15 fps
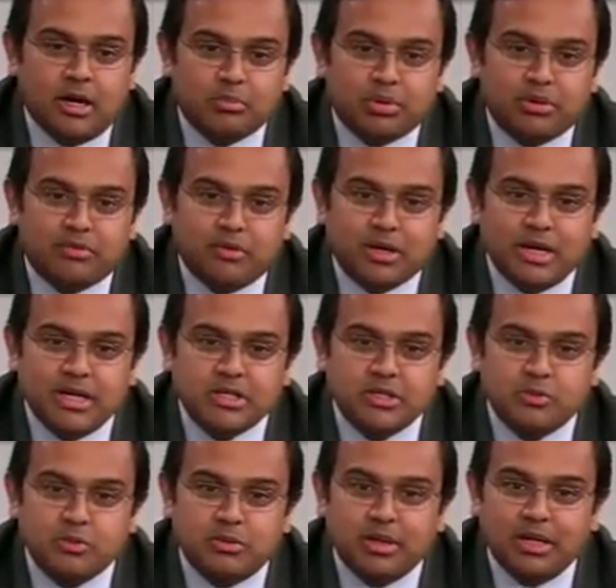peripheral cases
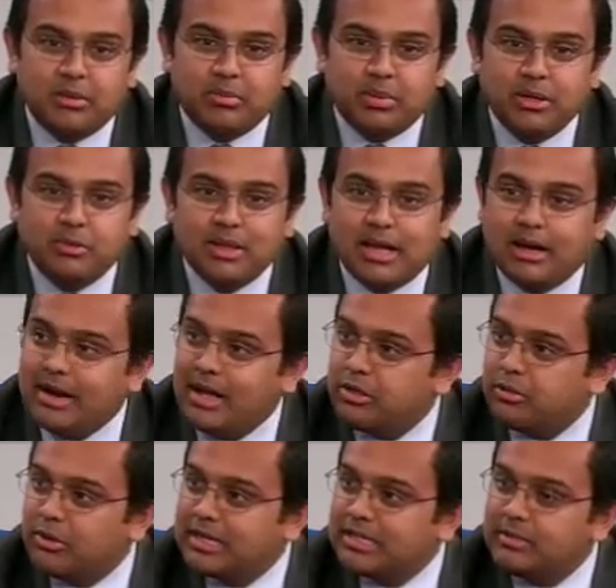wouldn't be complete without
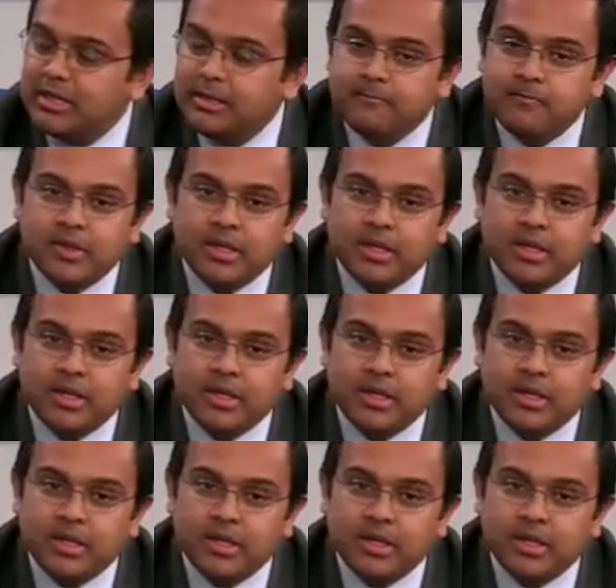atherectomy.